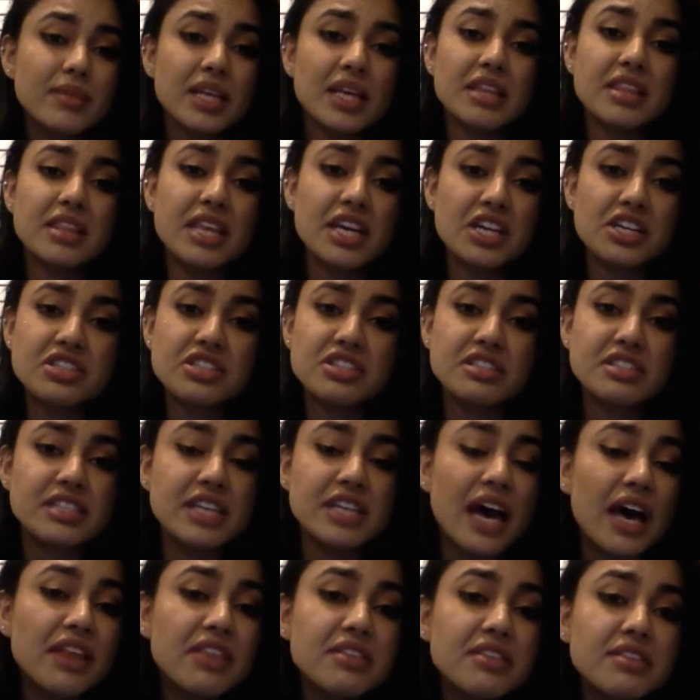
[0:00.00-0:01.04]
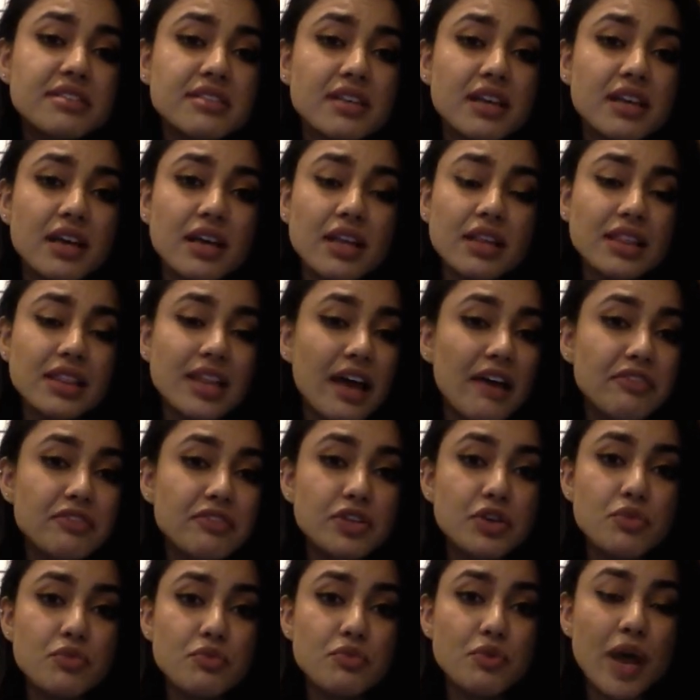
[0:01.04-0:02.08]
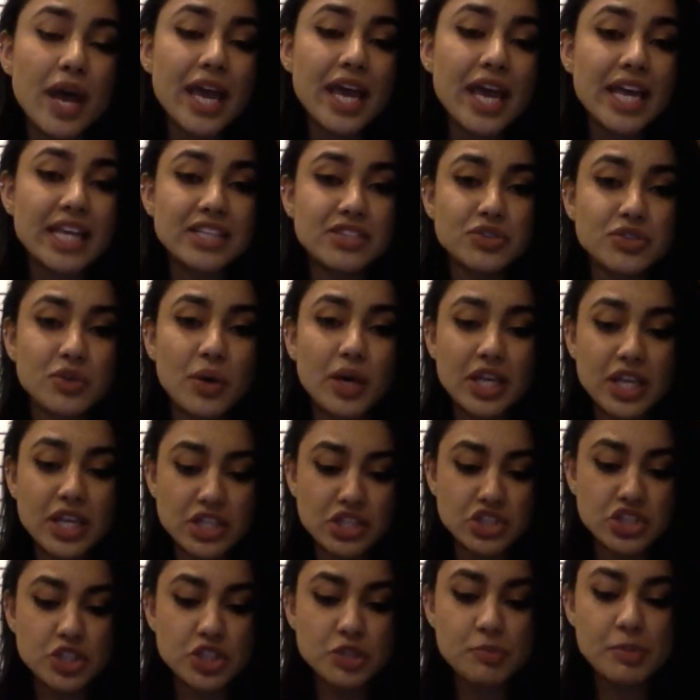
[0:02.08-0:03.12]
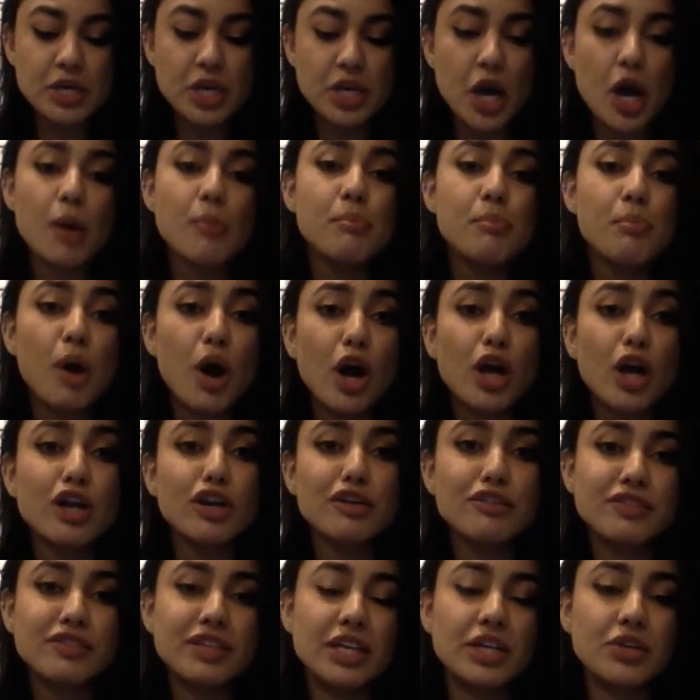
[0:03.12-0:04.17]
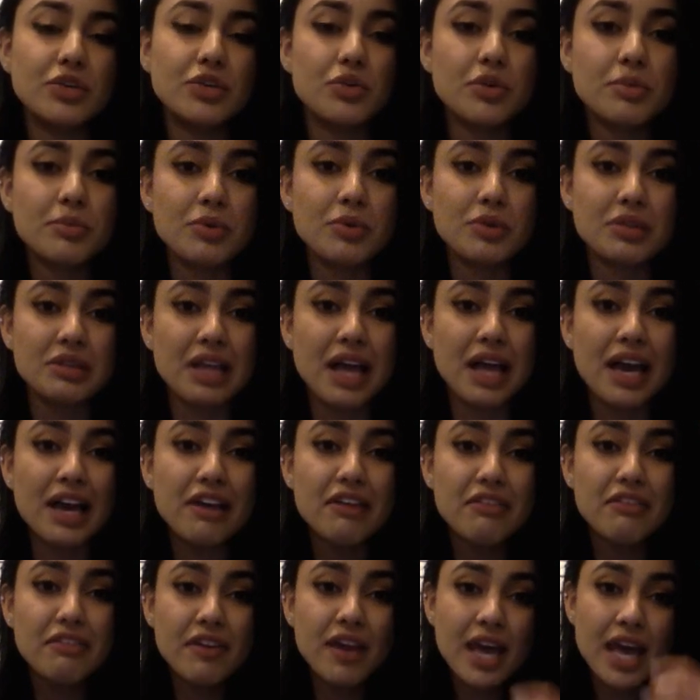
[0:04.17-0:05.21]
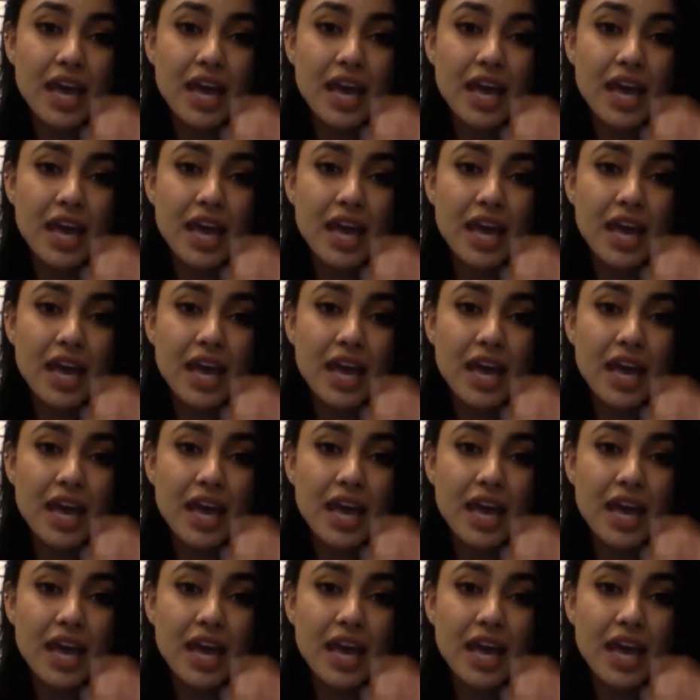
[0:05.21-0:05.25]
There's deaths left and right, and so it has just become part of their normal life.